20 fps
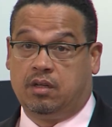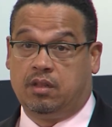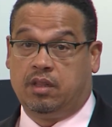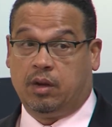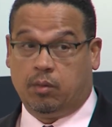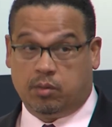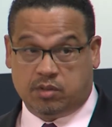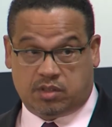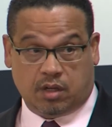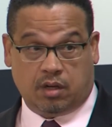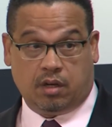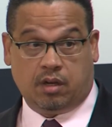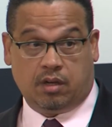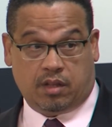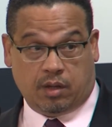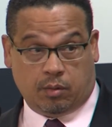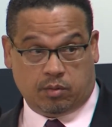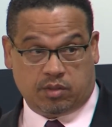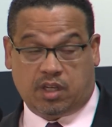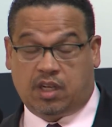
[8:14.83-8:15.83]
there was
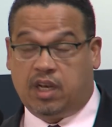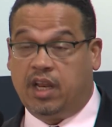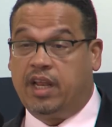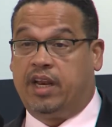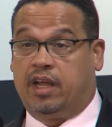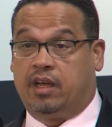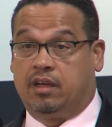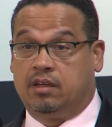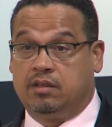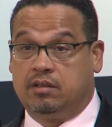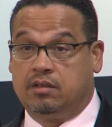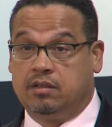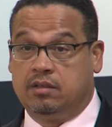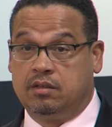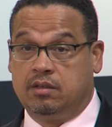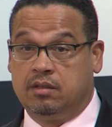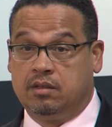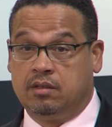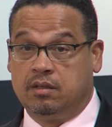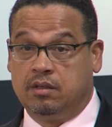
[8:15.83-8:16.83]
a clinic.
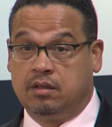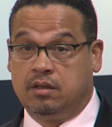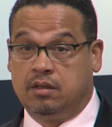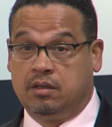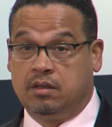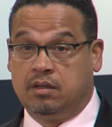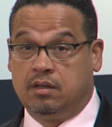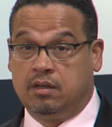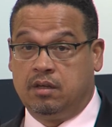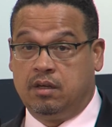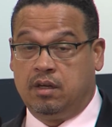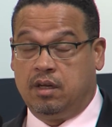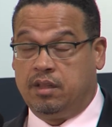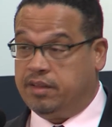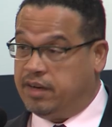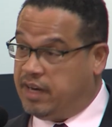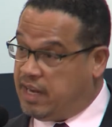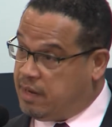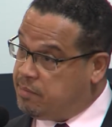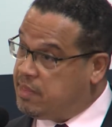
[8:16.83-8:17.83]

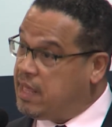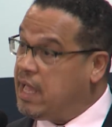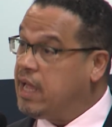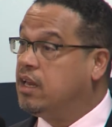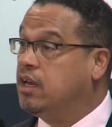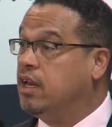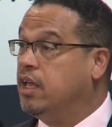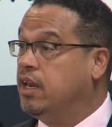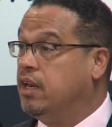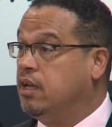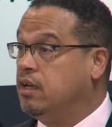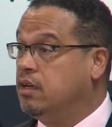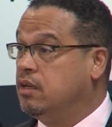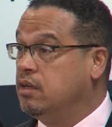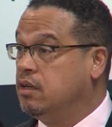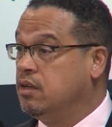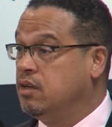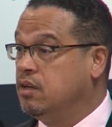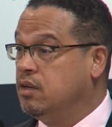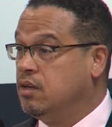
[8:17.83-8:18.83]
And the name of that clinic
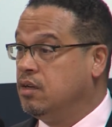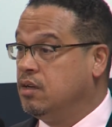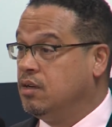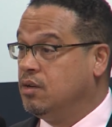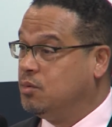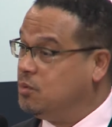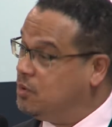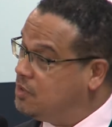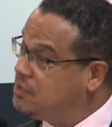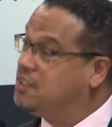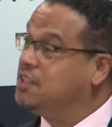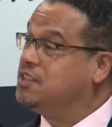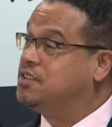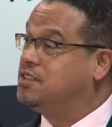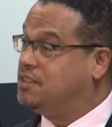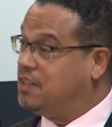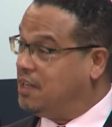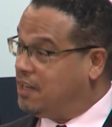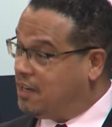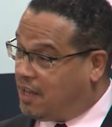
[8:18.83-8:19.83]
was the
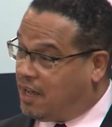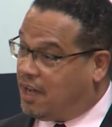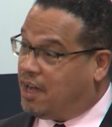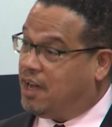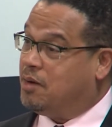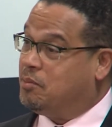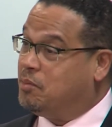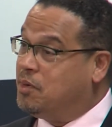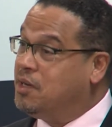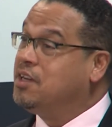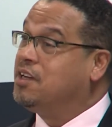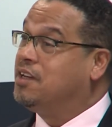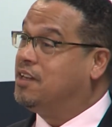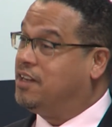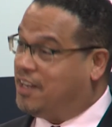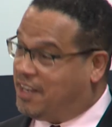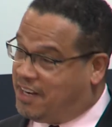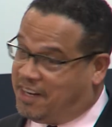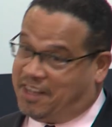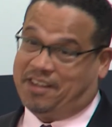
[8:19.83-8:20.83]
Salam
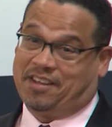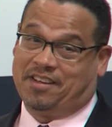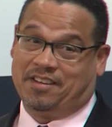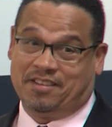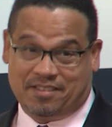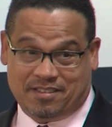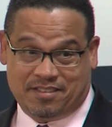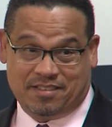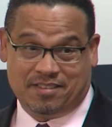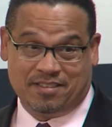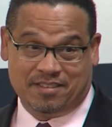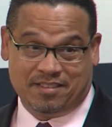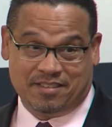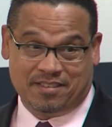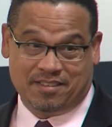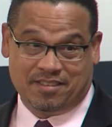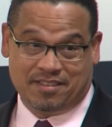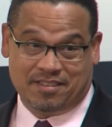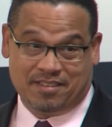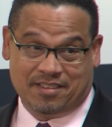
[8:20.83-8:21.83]
Clinic.
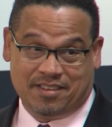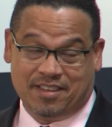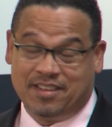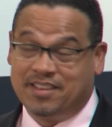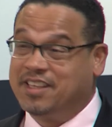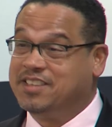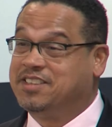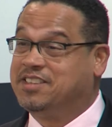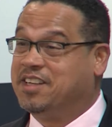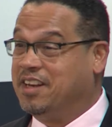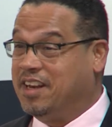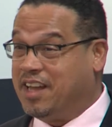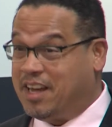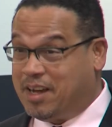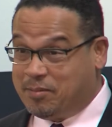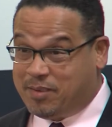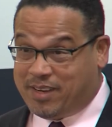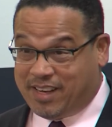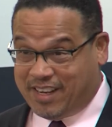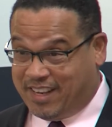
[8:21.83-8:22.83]
The
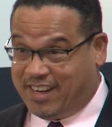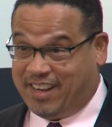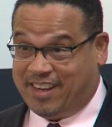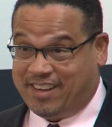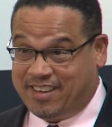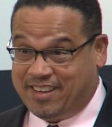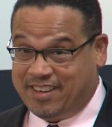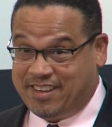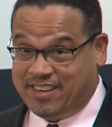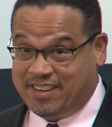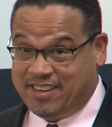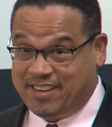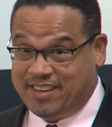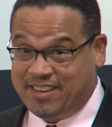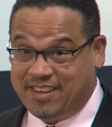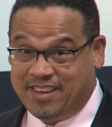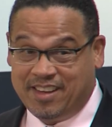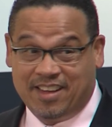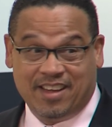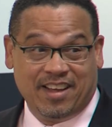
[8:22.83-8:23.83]
Salam Clinic.
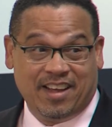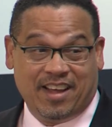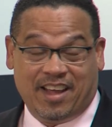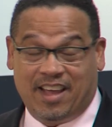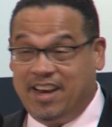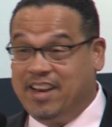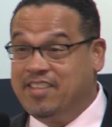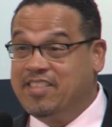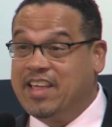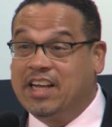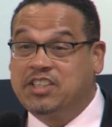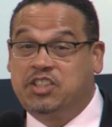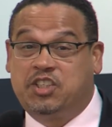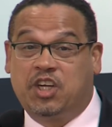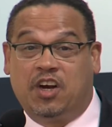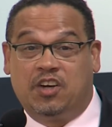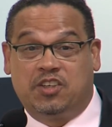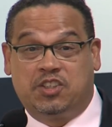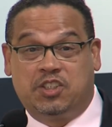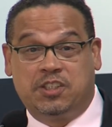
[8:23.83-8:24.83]
And in that
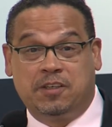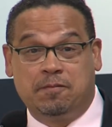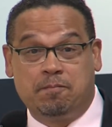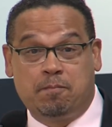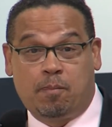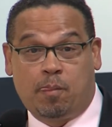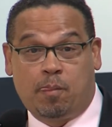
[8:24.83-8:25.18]
church,